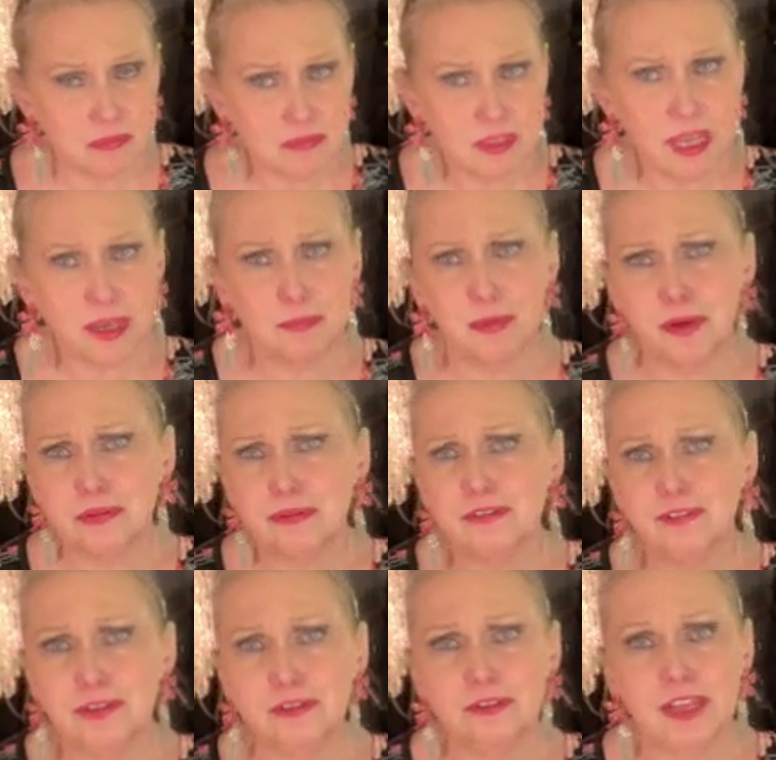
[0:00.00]
I'm both a
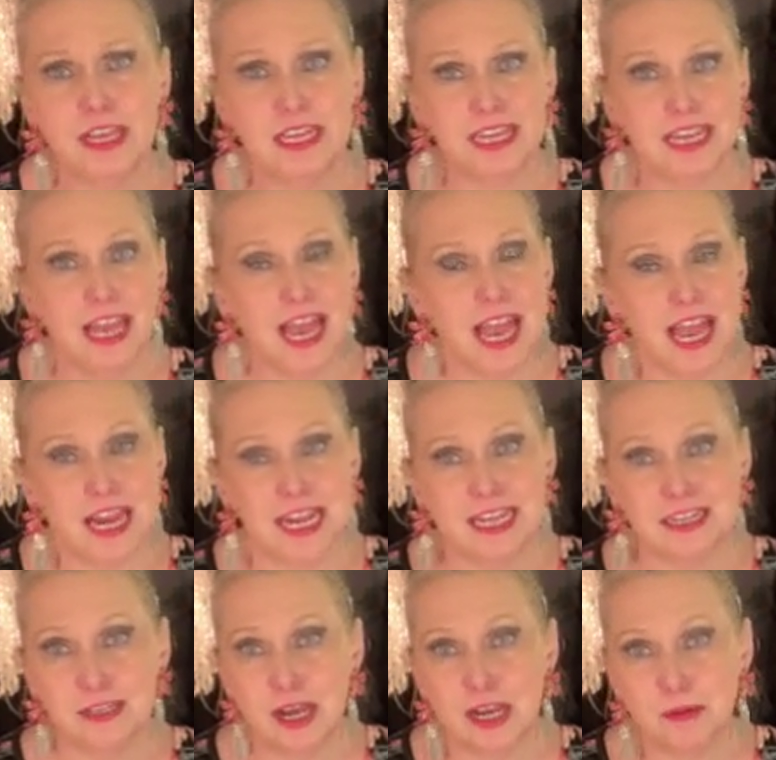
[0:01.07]
reviews lady, and I
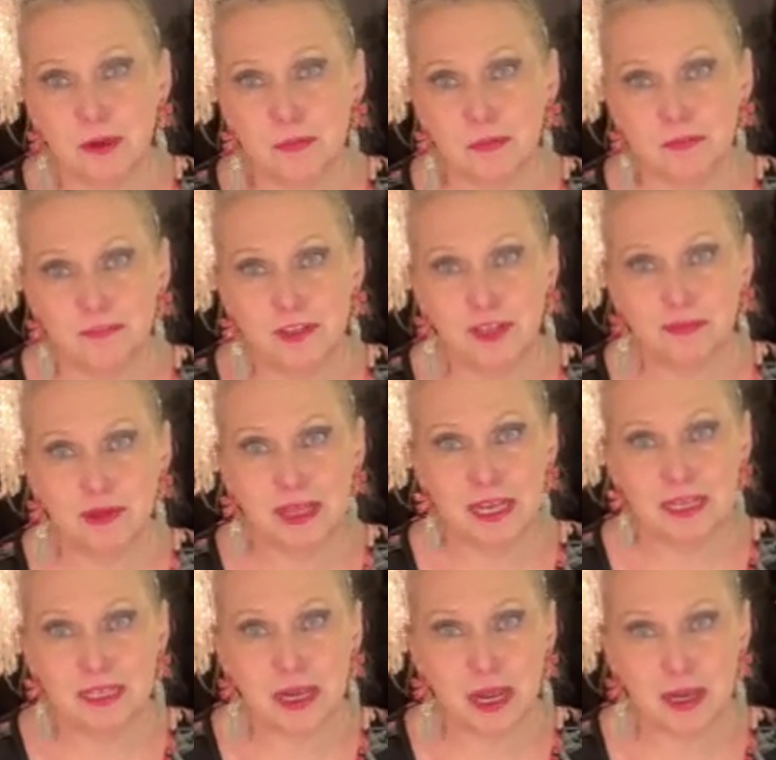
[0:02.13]
like to talk about perfume, I
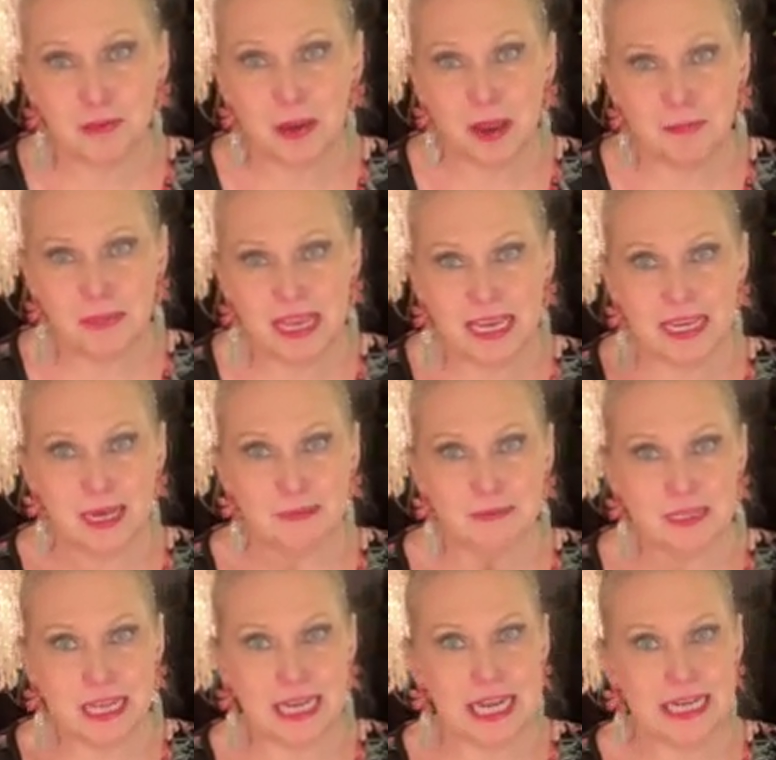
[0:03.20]
like to talk about
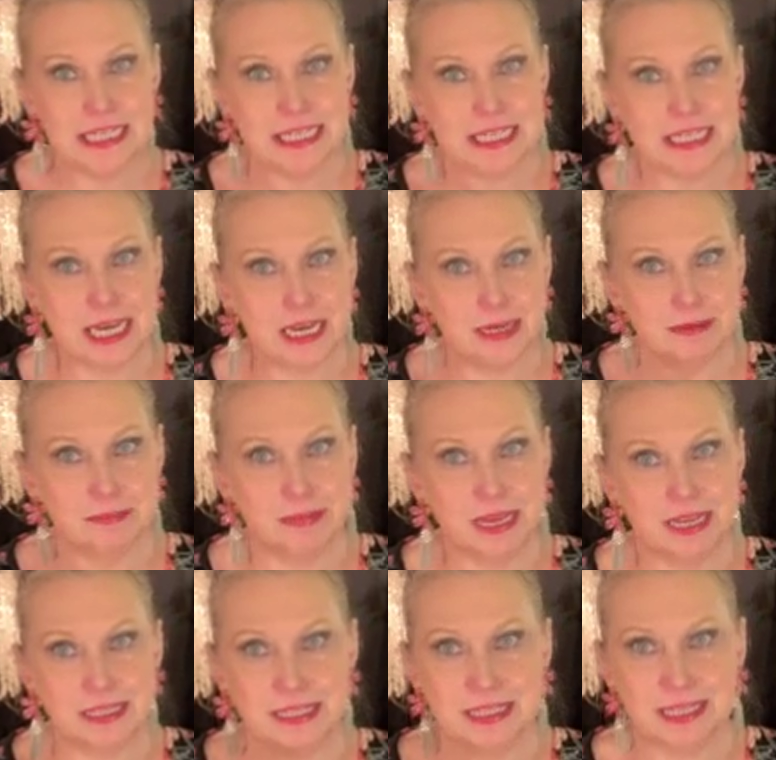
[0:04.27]
makeups, I like to talk
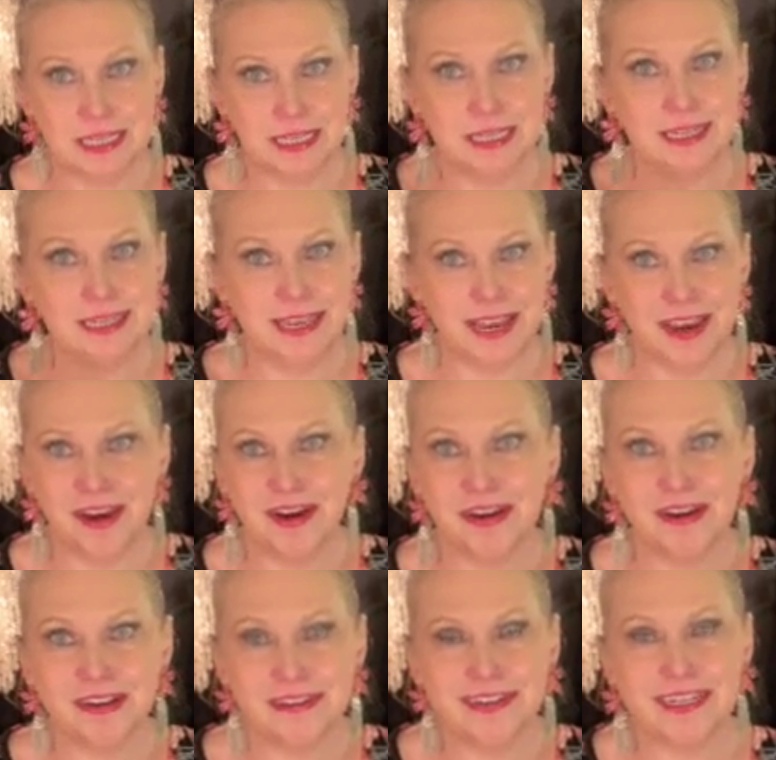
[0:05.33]
about
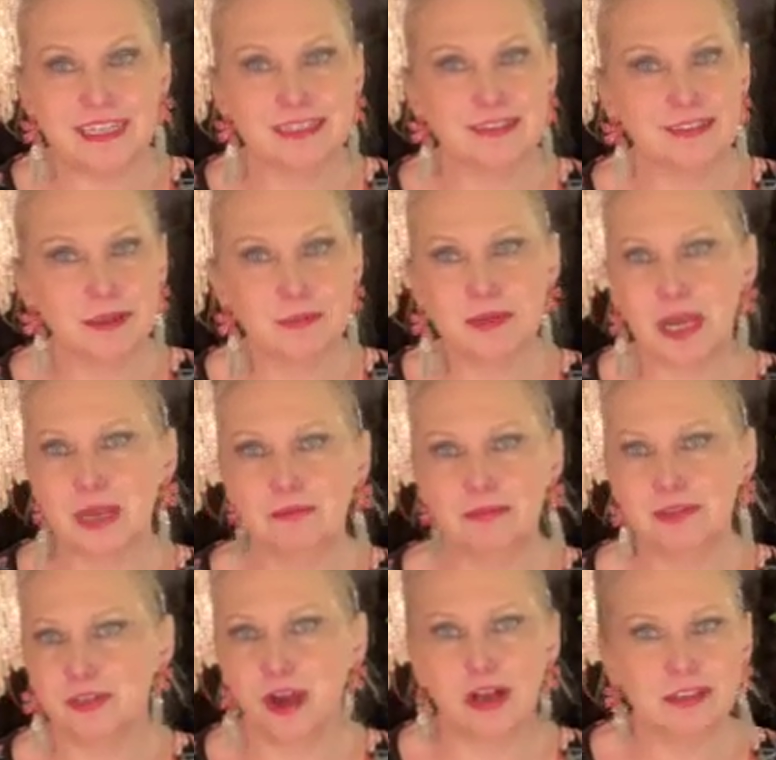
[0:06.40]
skincare, and
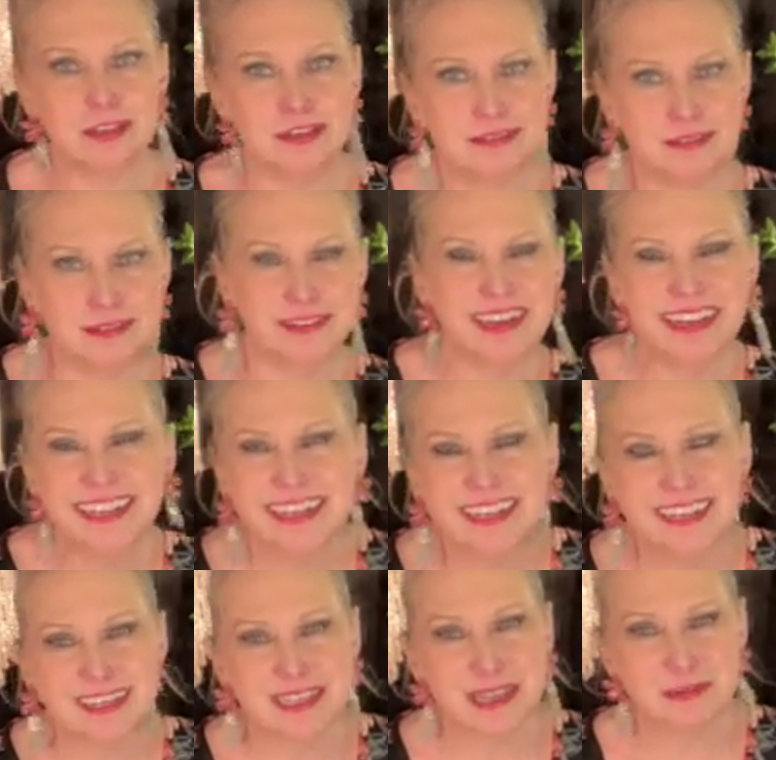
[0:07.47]
sometimes chocolate or
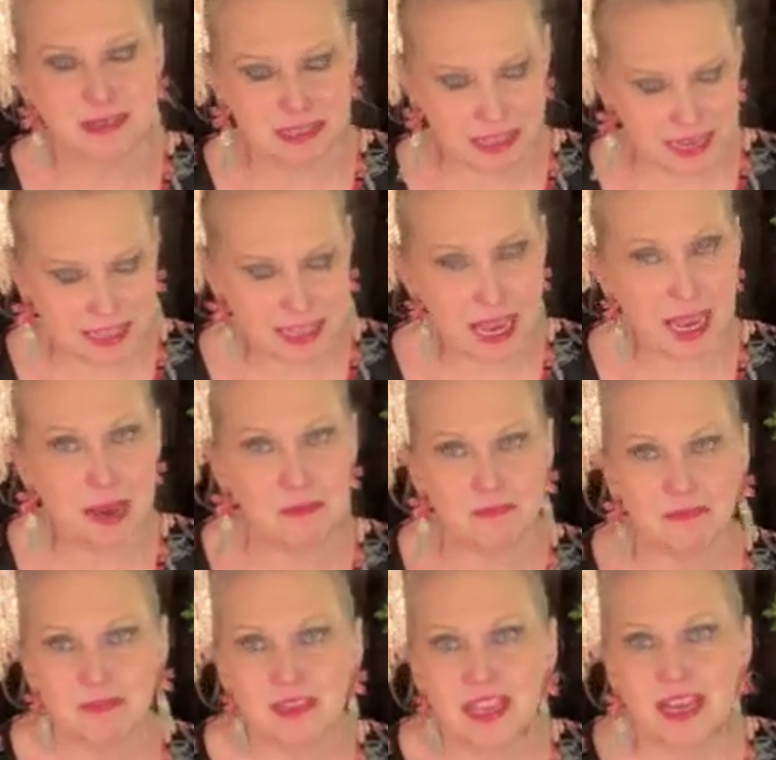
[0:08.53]
something like that,
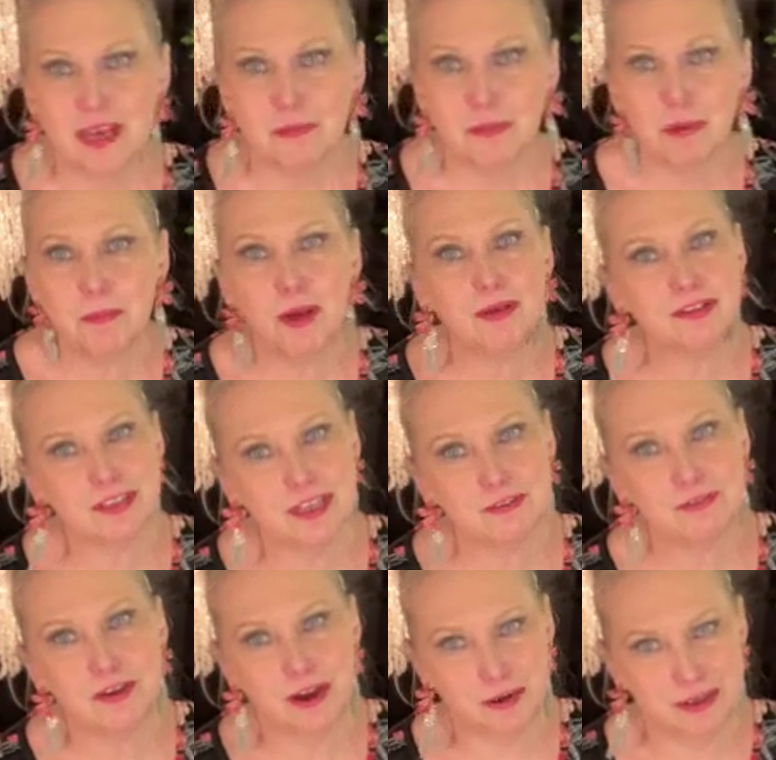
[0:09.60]
but mostly
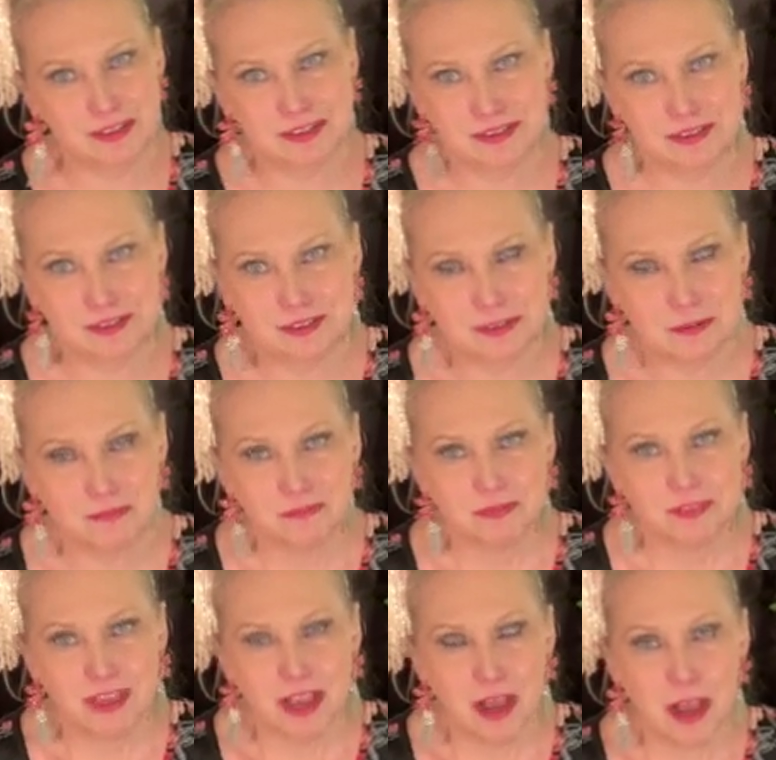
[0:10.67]
fragrances.
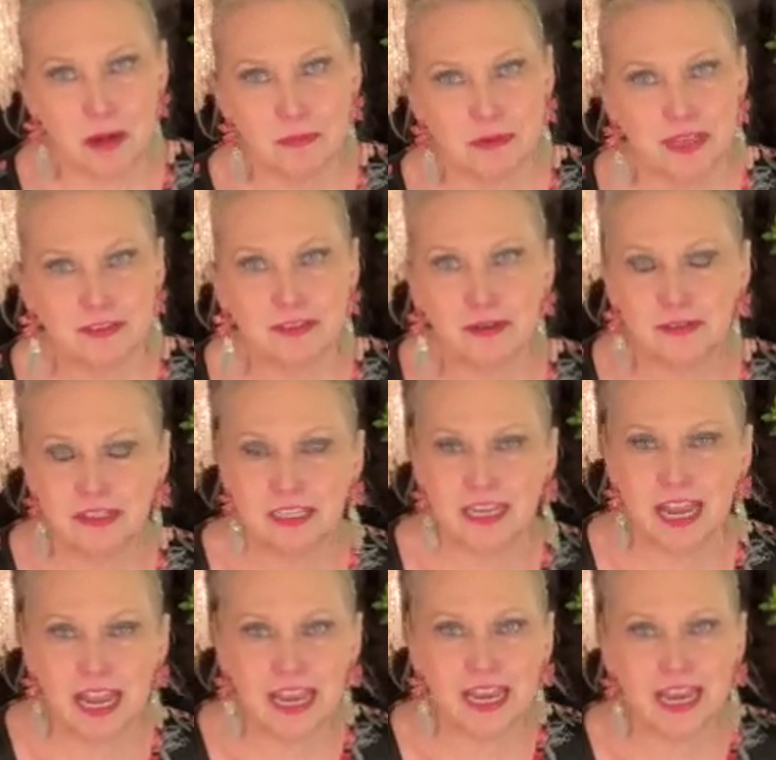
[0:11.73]
And so
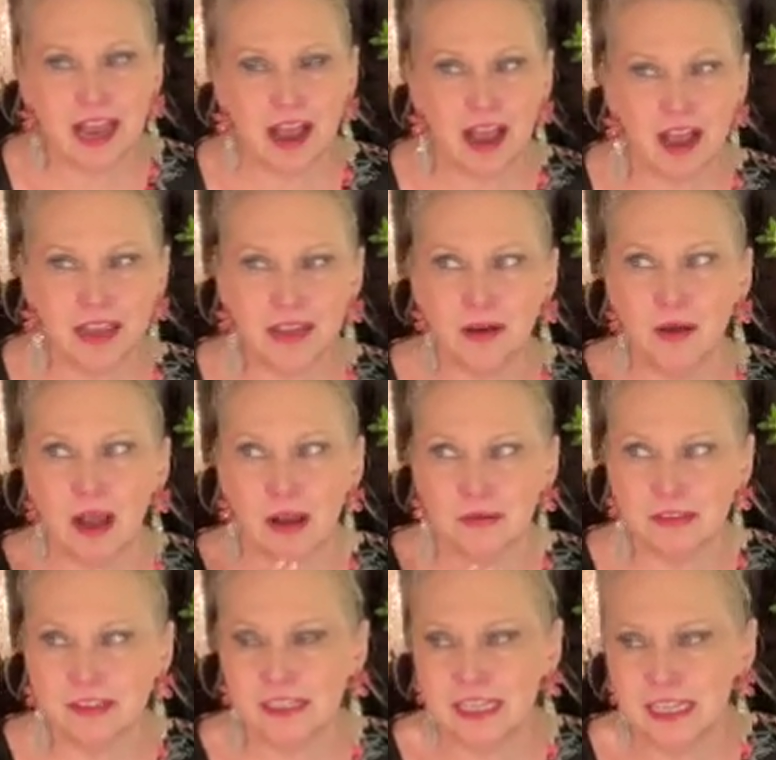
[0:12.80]
today, I
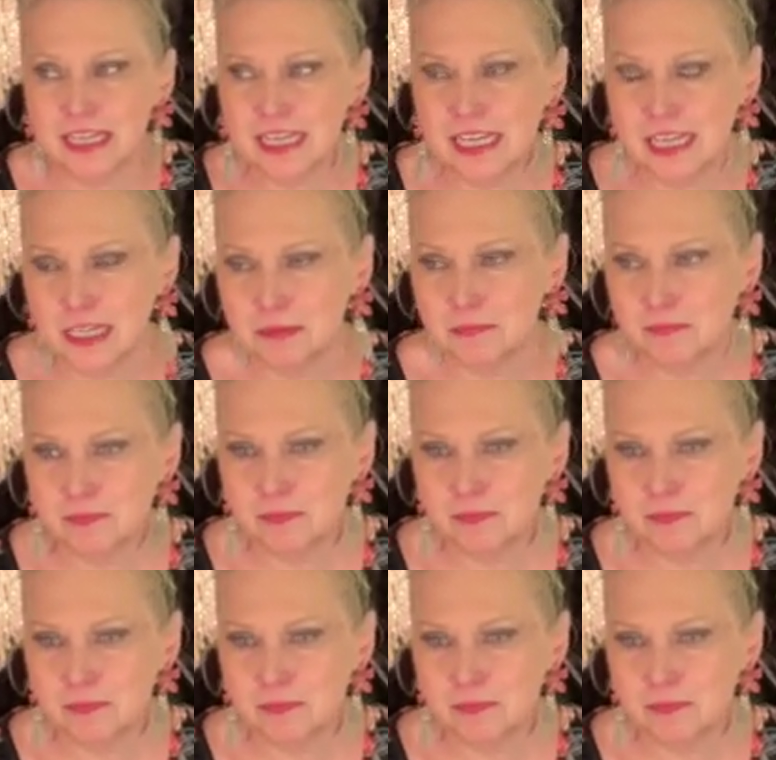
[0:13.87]
was thinking,